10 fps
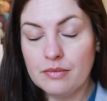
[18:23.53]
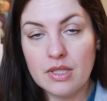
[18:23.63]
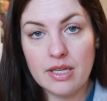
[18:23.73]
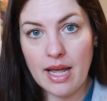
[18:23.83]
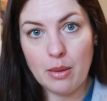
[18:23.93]

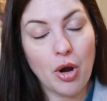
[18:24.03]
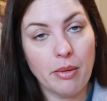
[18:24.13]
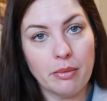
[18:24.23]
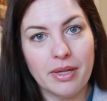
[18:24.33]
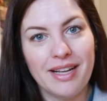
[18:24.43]
Today,
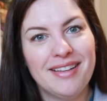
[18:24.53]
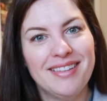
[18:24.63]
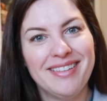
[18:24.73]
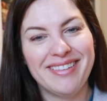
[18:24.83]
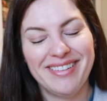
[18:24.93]
probably.
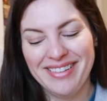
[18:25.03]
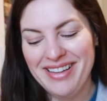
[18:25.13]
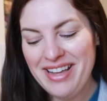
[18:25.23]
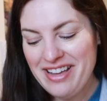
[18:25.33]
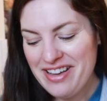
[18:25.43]
A
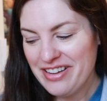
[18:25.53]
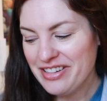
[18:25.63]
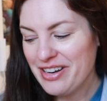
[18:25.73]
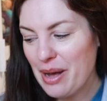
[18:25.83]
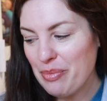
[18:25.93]

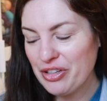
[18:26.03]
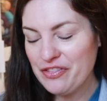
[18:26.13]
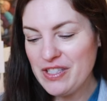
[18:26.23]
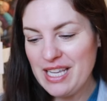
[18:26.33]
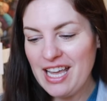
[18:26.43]
couple
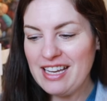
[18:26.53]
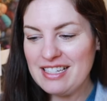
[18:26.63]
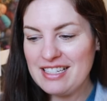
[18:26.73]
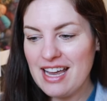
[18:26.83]
of skeins.